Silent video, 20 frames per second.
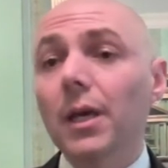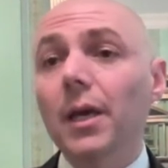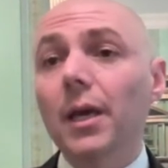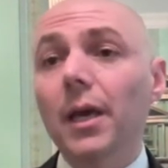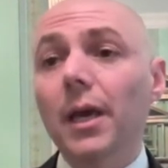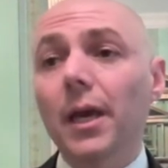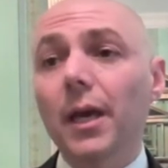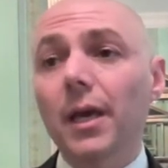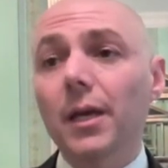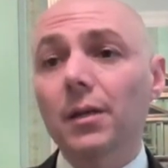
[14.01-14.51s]

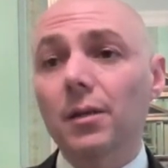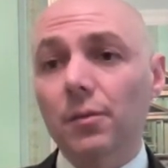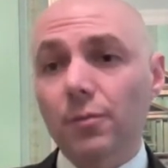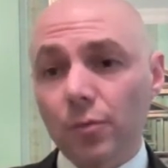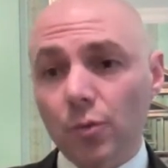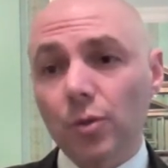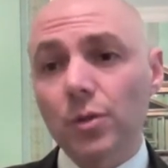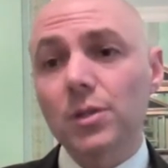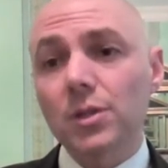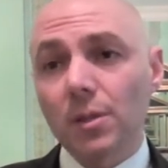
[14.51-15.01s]
and
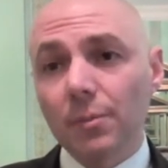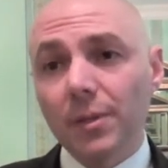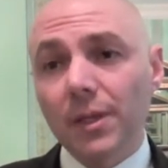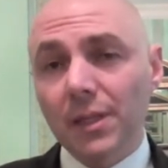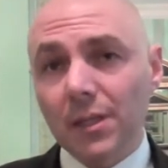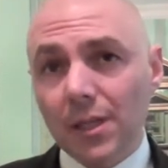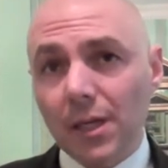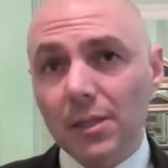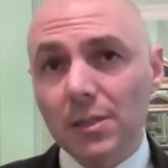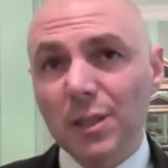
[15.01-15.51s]
of course they're
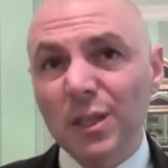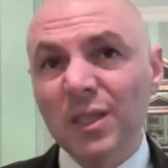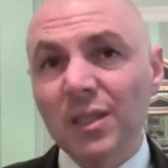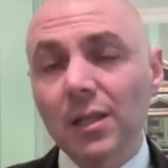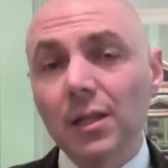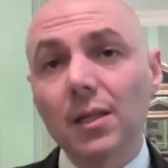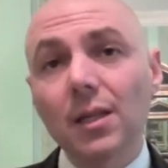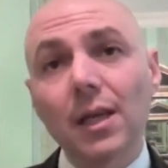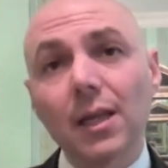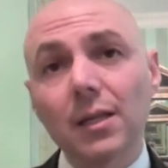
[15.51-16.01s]
being tested
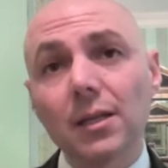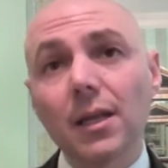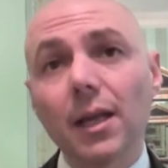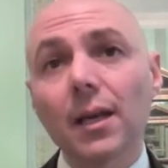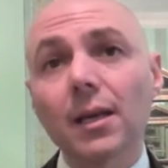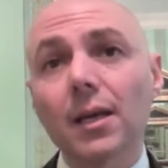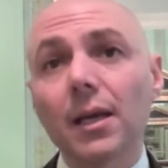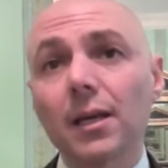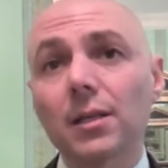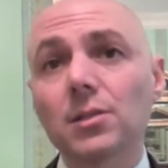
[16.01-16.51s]
in head and
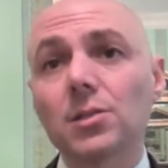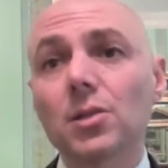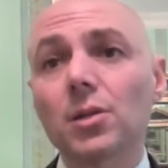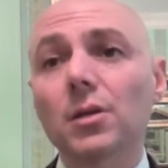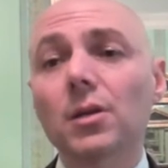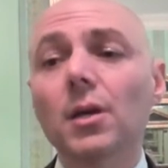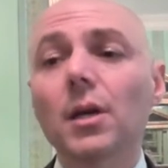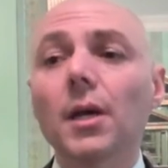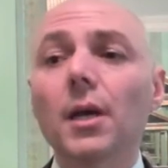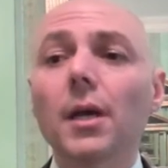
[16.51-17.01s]
neck
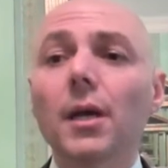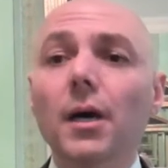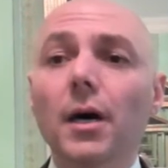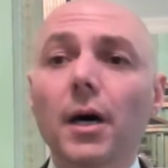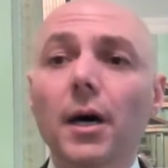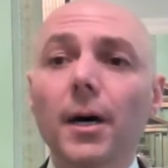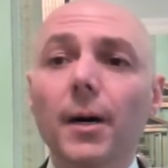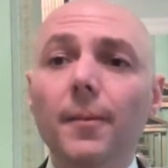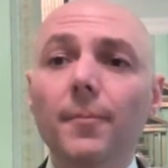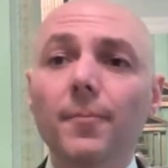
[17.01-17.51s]
cancer.
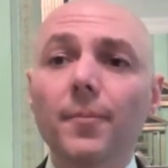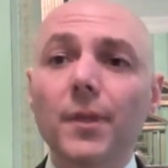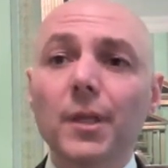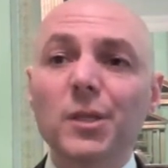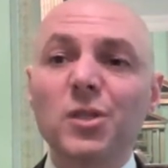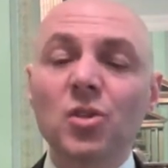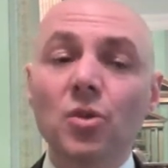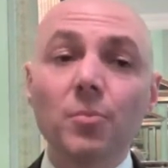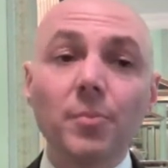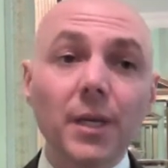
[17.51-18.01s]

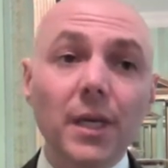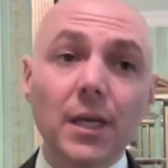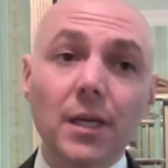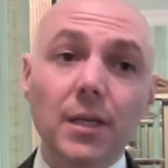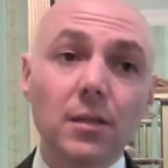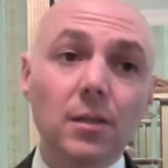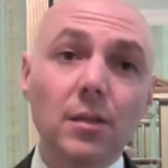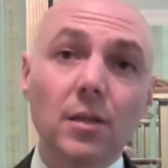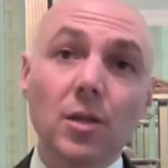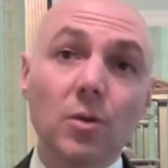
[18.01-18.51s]
Um, so be
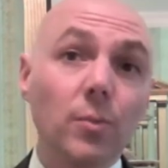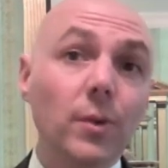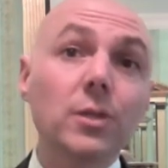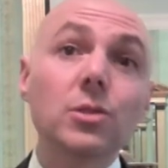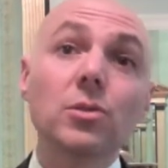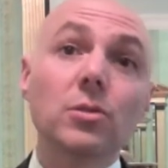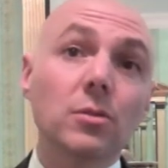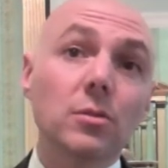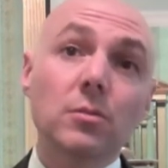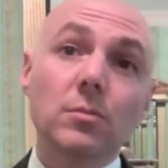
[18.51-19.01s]
it the
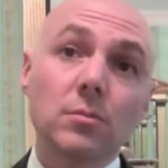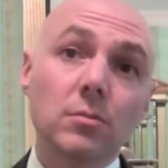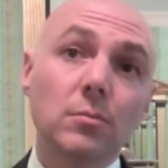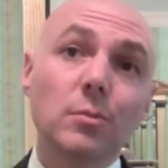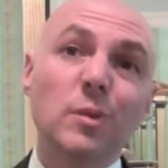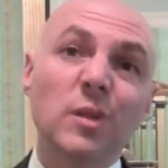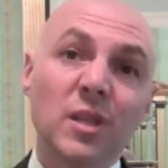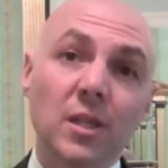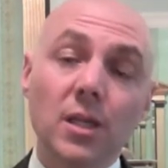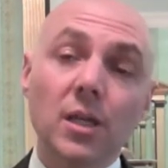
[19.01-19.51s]
original
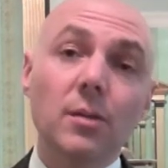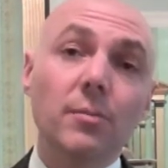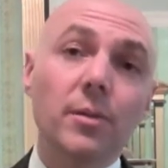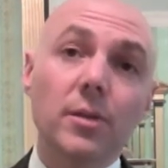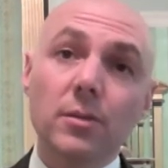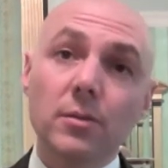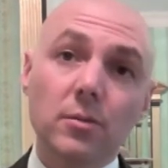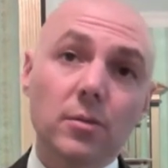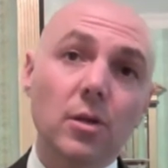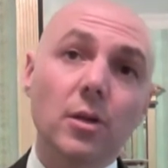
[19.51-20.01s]

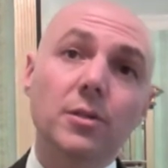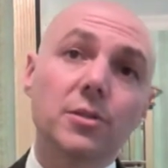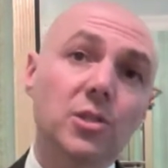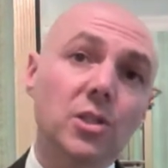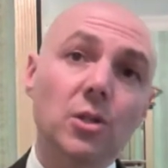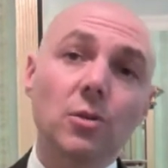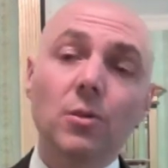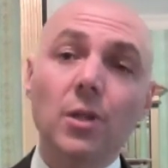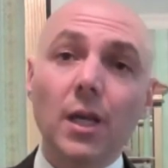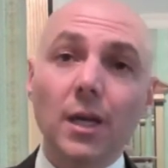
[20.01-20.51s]
inhibitor called
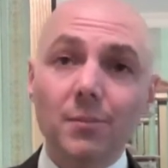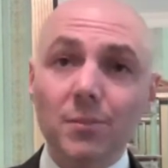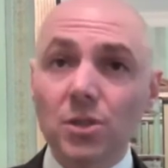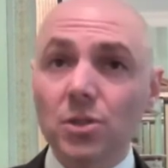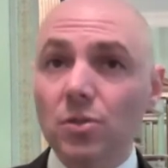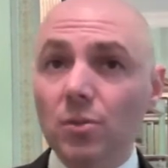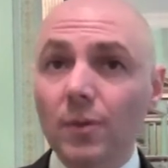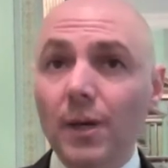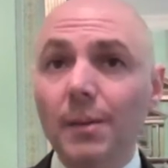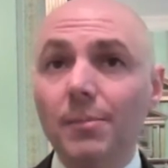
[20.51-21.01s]

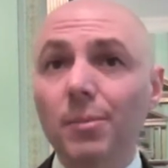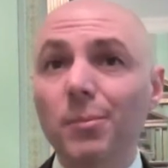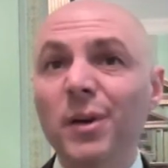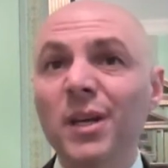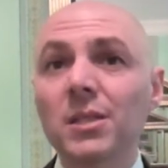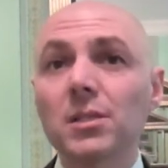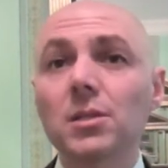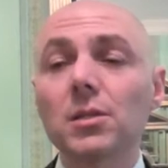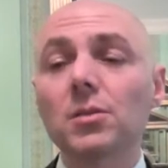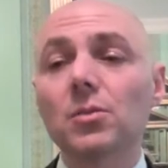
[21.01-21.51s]
sirolimus or
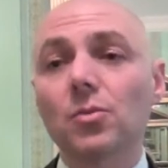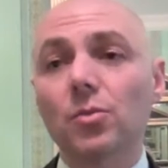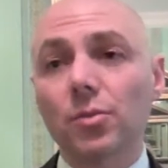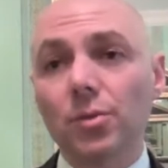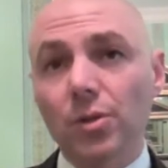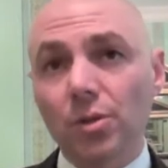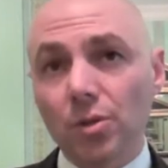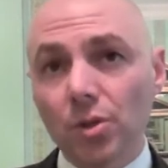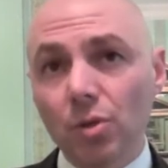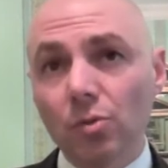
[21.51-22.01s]
rapamycin, or
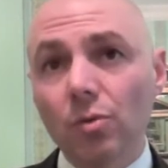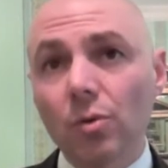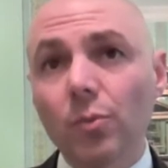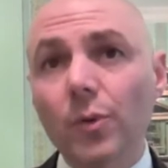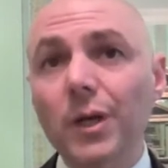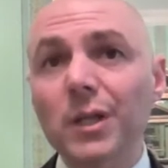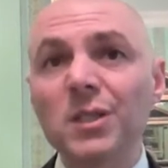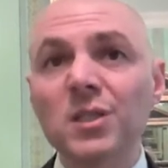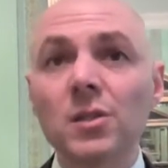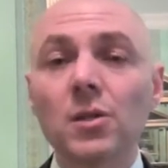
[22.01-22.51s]
the newer
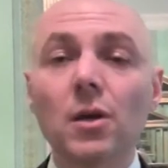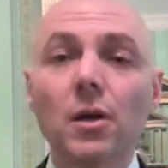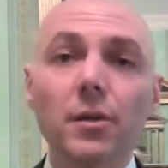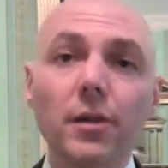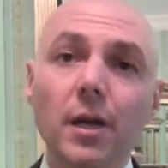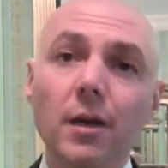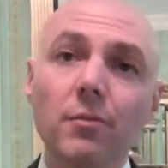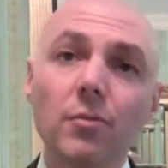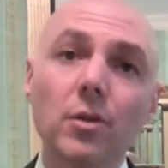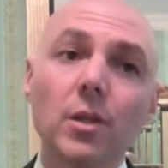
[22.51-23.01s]
ones
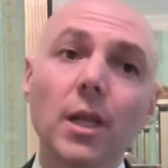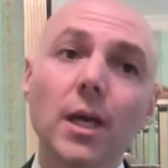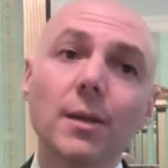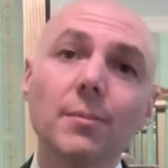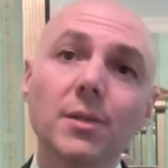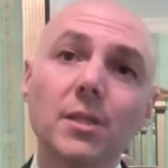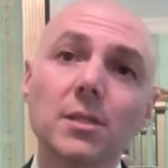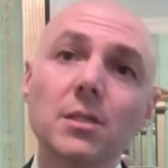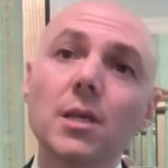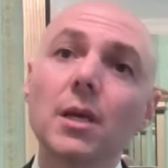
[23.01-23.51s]
called
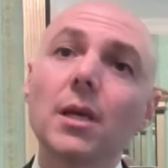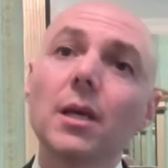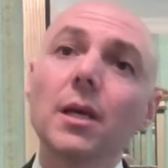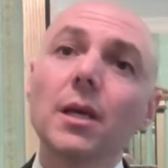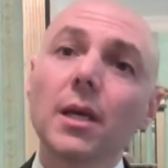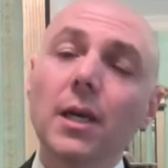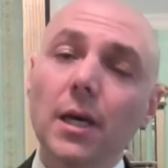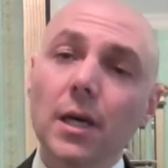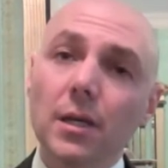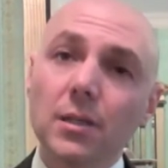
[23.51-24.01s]
everolimus,
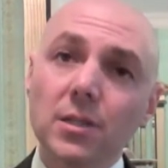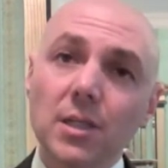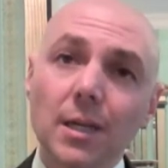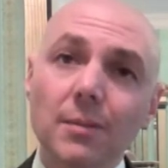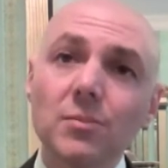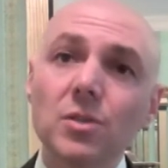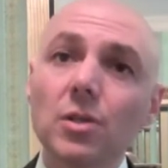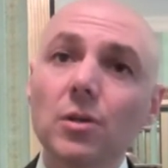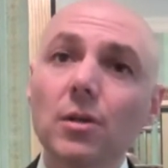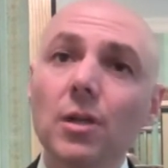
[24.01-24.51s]
uh,
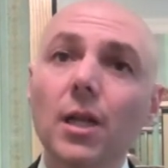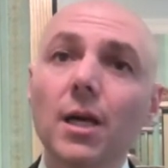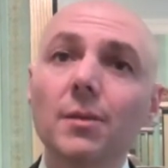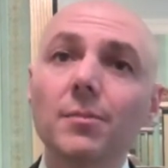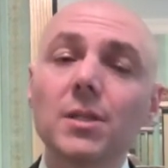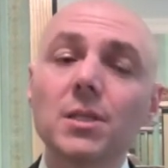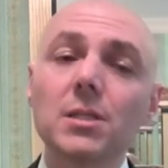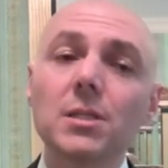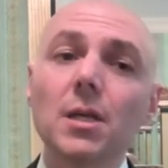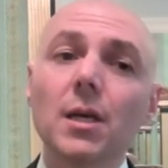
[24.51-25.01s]

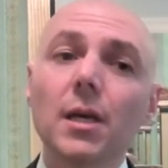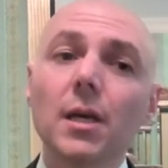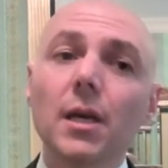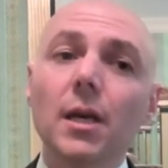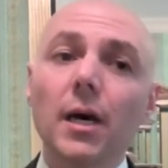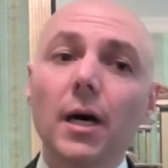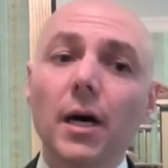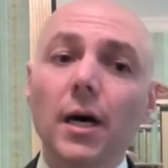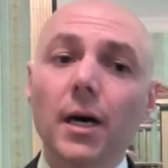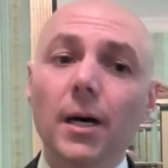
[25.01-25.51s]
temsirolimus.
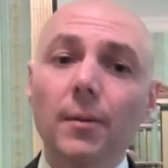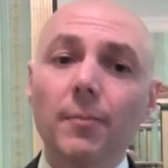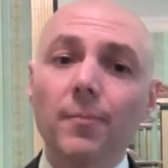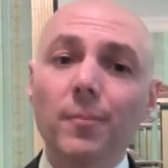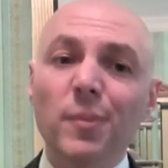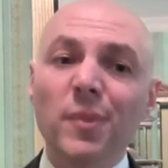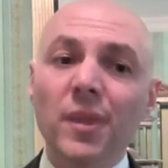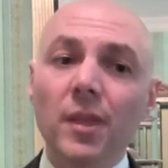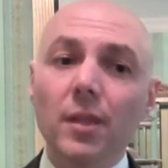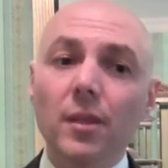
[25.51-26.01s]

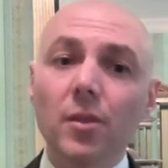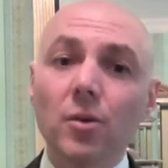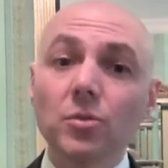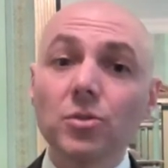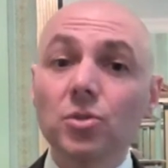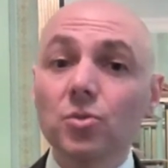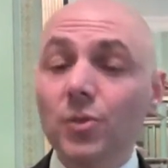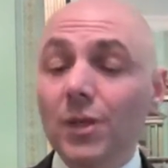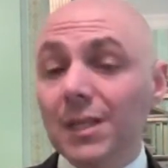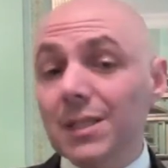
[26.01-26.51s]
Um,
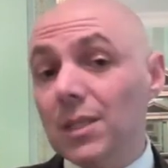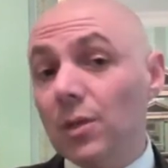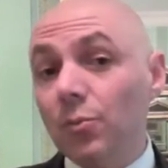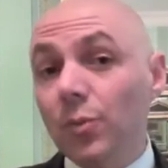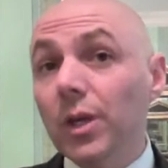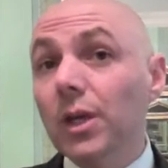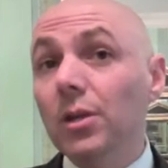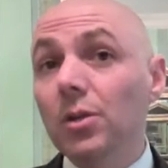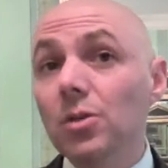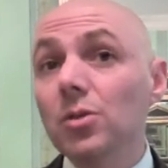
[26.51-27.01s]
those are drugs that
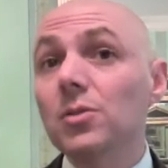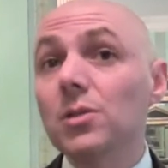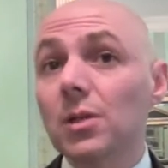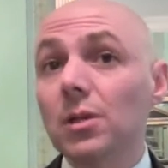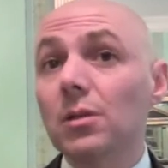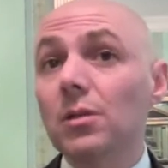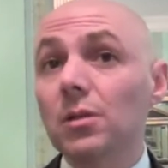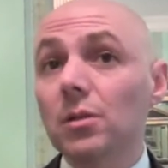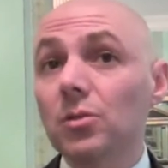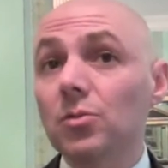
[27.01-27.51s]
we can use
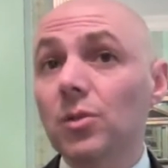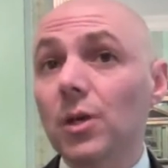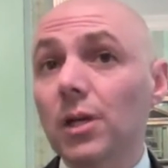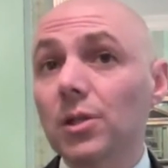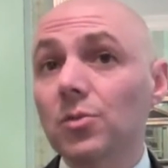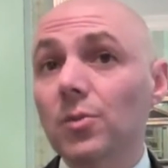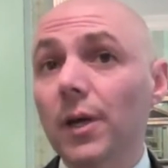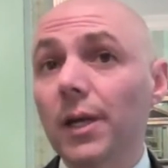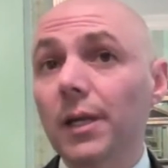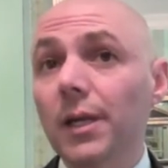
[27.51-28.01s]
in clinical
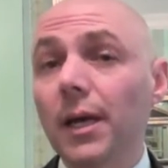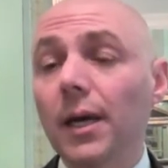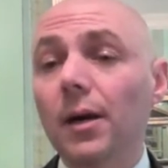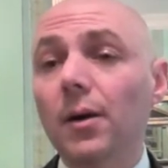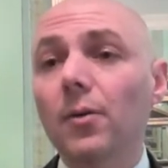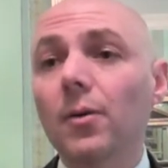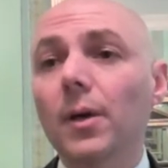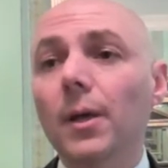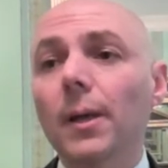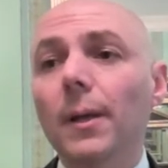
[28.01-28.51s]
trials right now